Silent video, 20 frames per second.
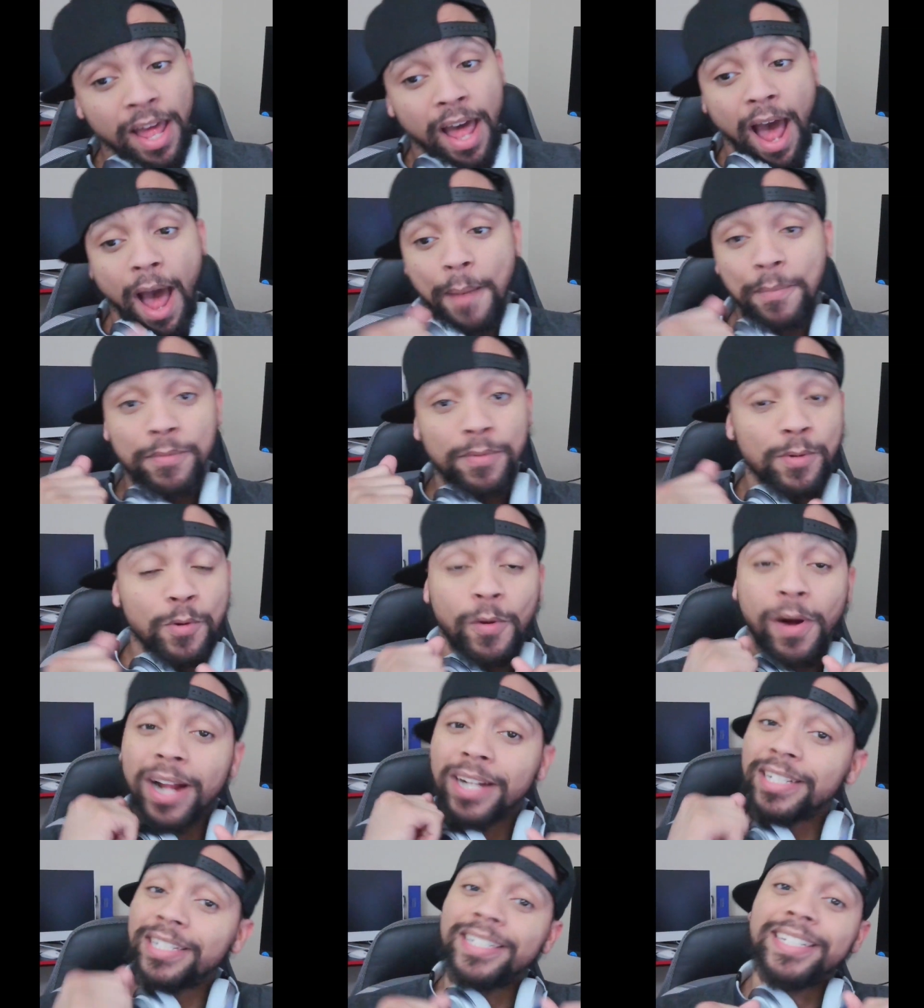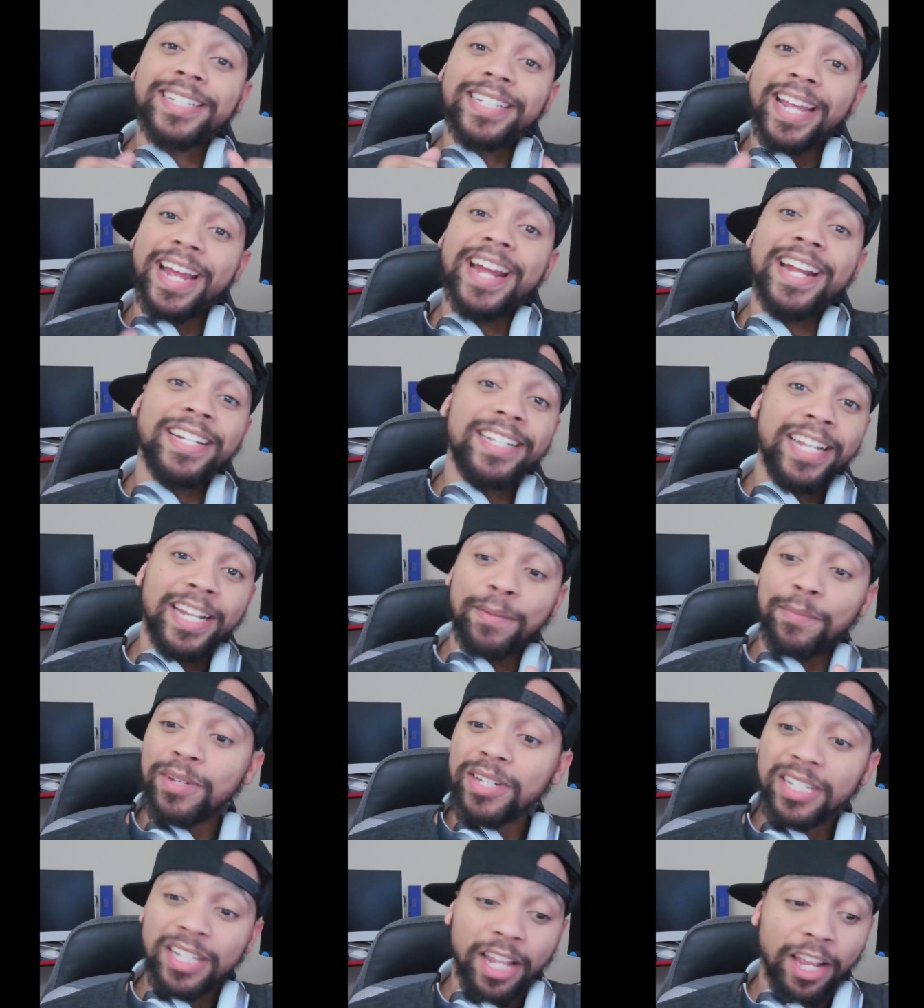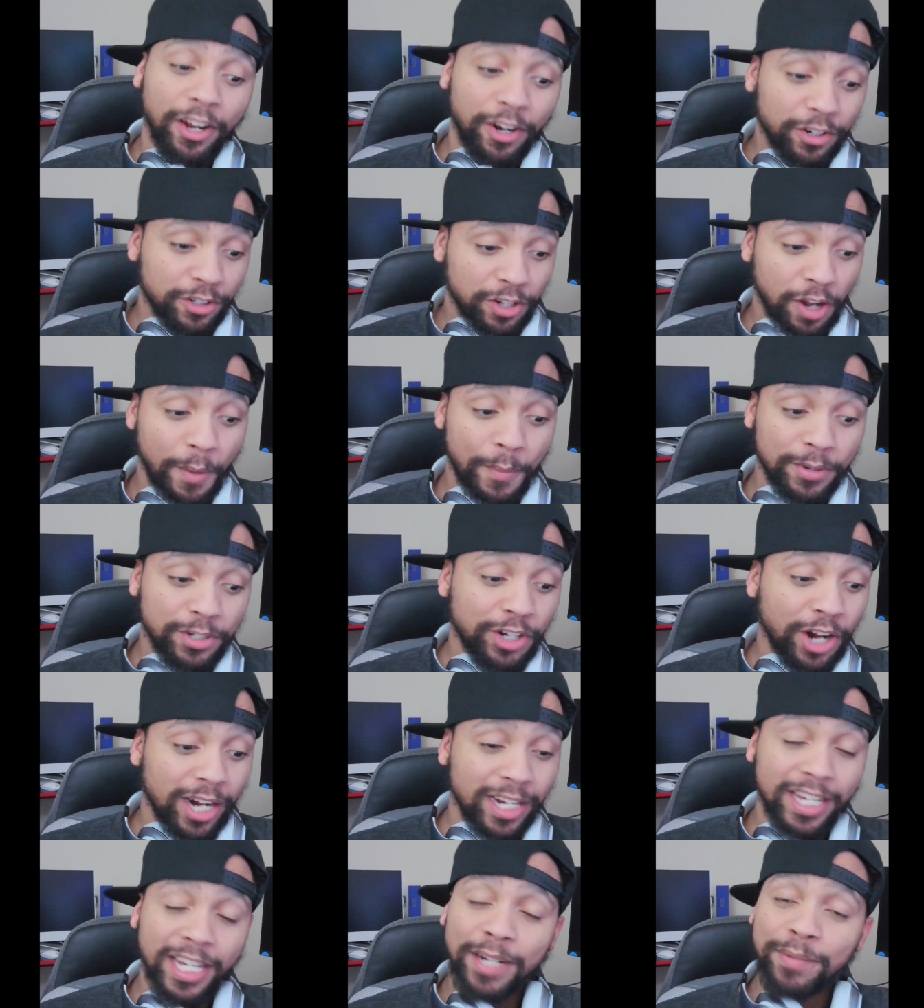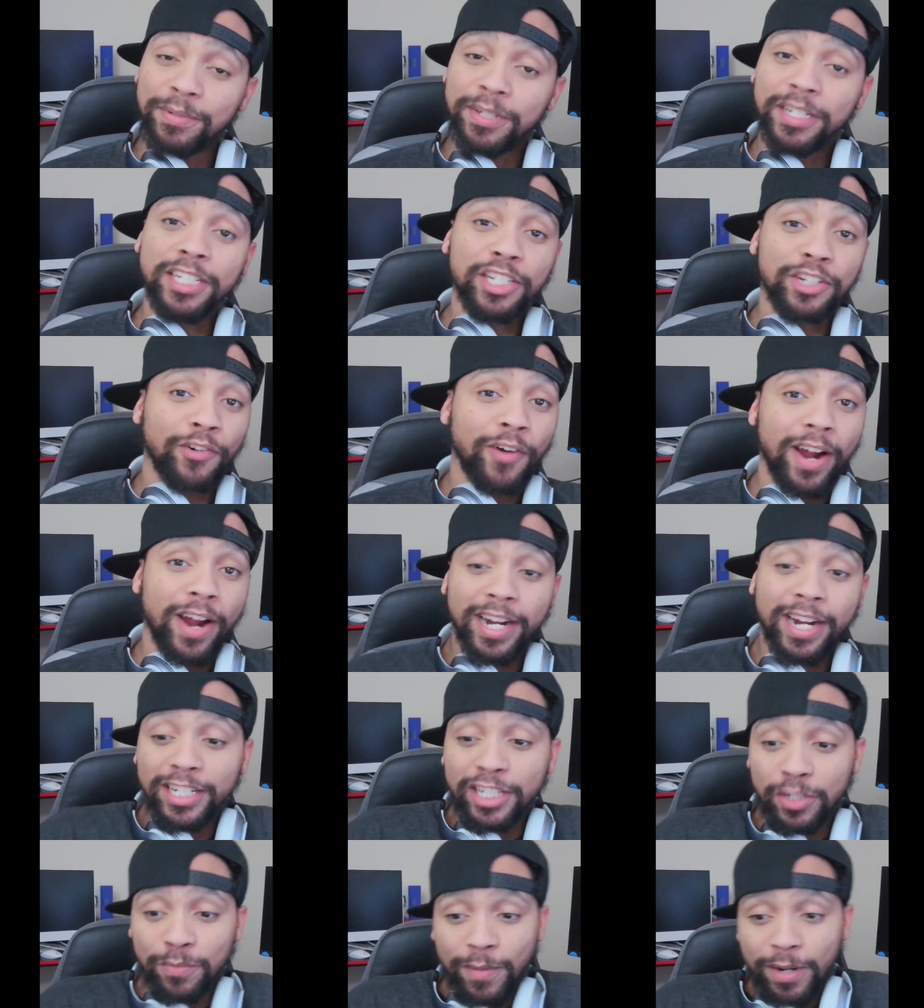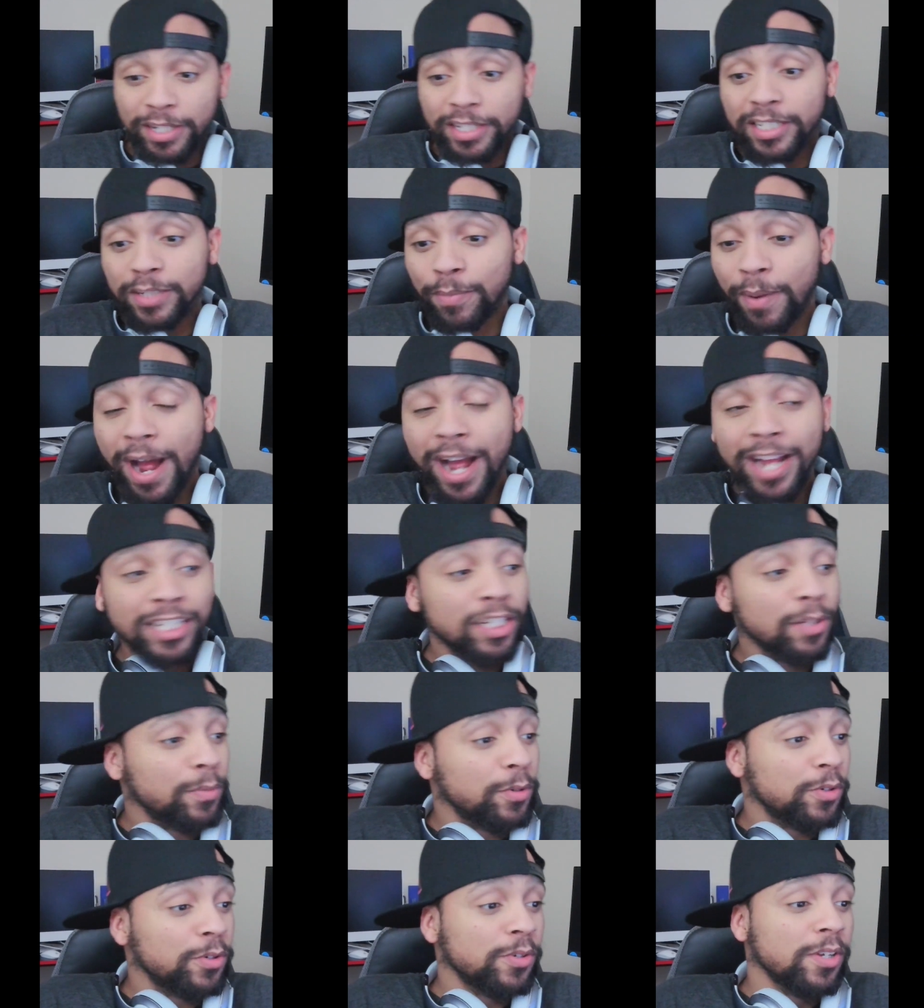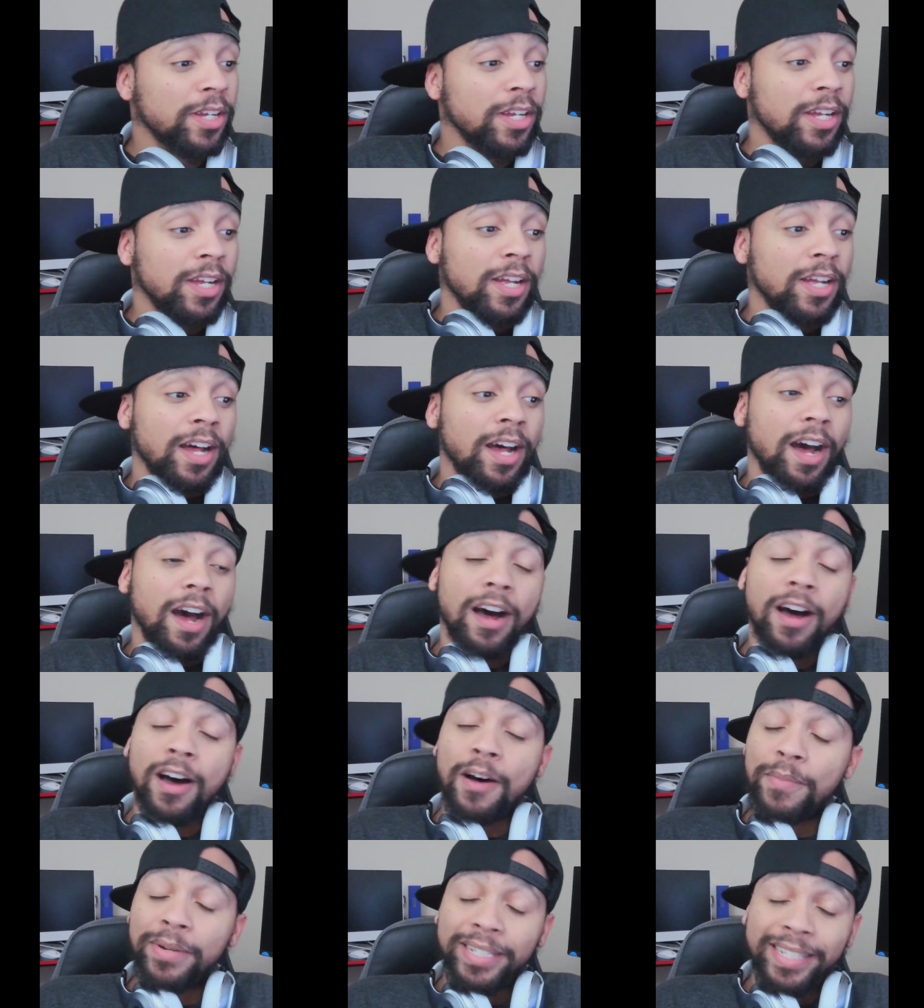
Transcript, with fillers: I'm going to be watching this and Demon Slayer, so I'm going to try to keep these cranking as much as possible. But,